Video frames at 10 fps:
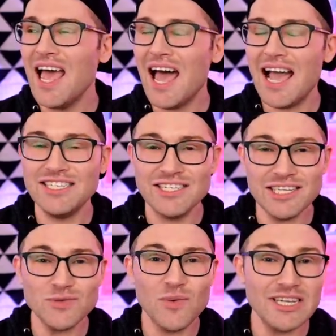I
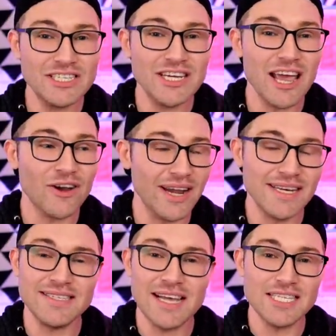just went to check Cricut
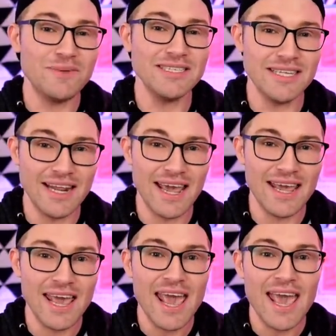Design Space
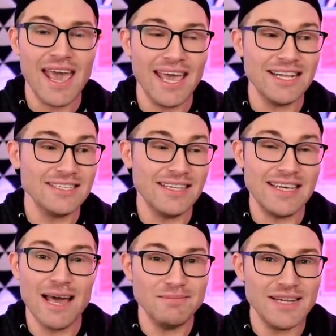today and
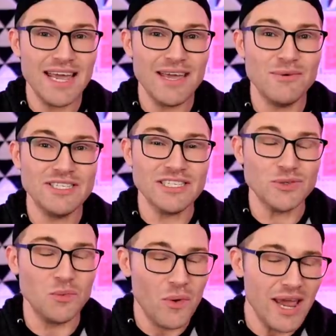the update was just
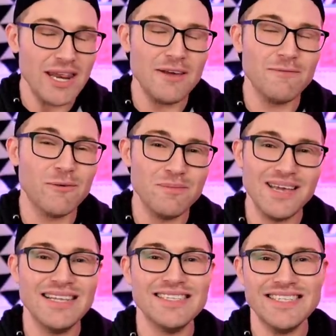waiting for
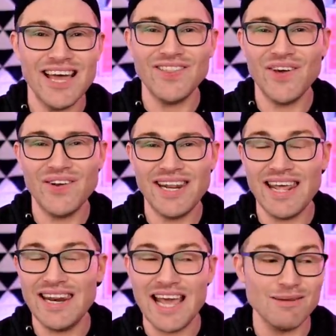me to download it
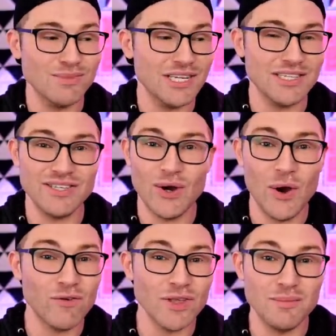and I am just
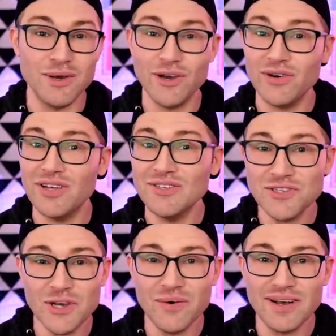over the moon,
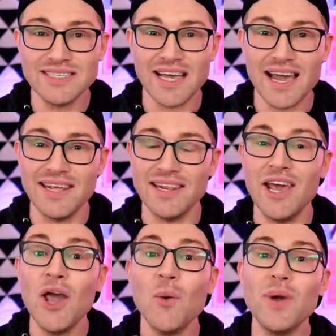so excited.
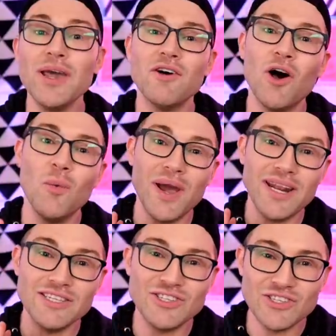We have all
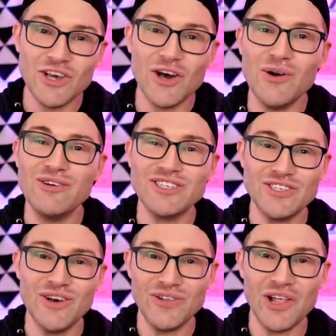waited so,
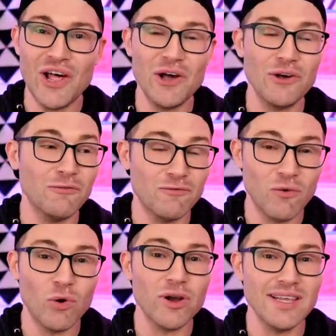so long
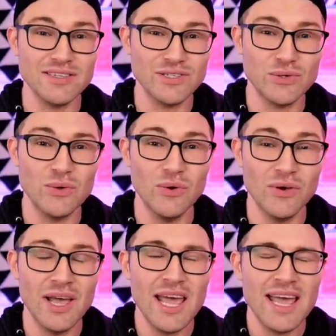for this
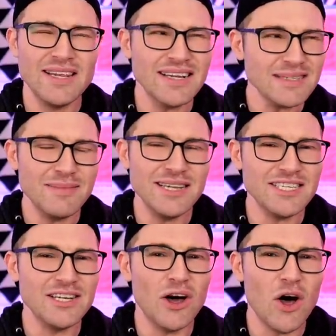tool, not to
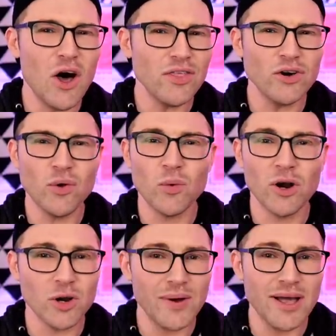mention all the little
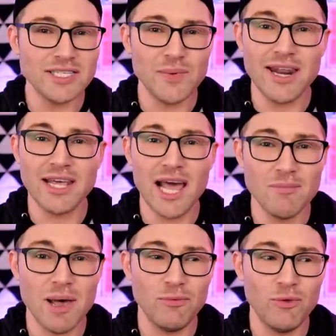workarounds that we had to
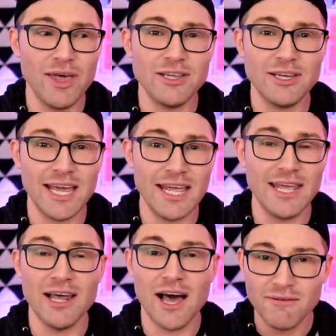come up with to get
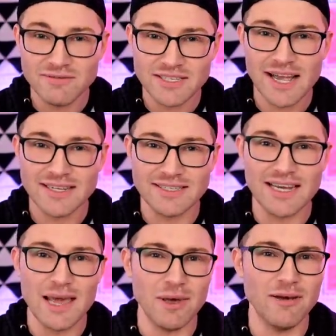an offset set
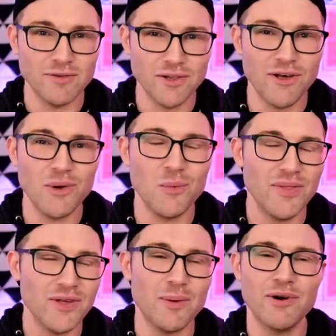type of look
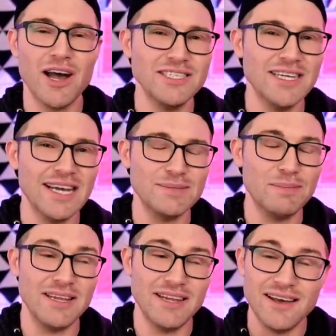with our projects.
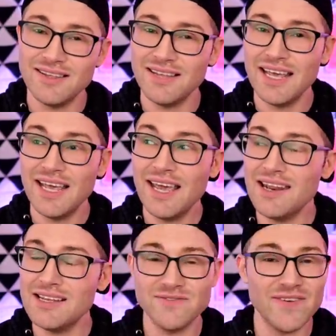But y'all,
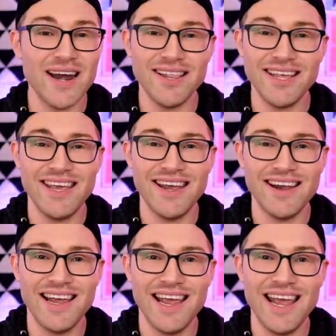it is finally
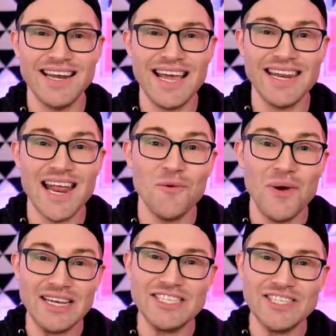here and I cannot
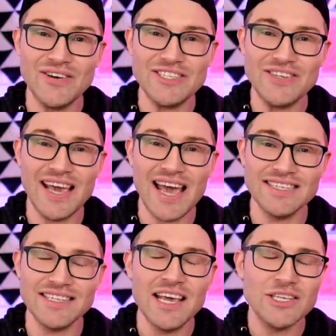wait to show it to you
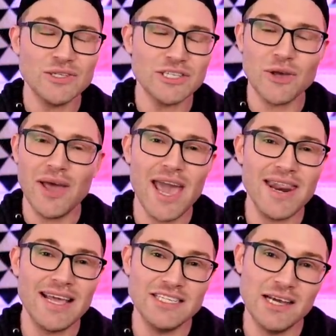guys. So let's go ahead
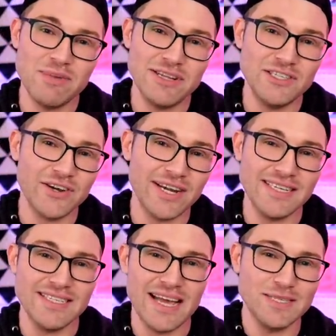and jump into Cricut
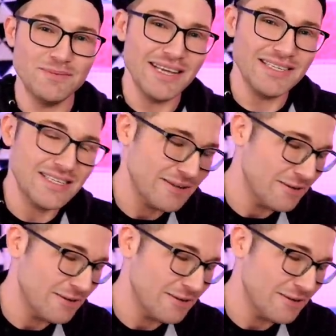Design Space.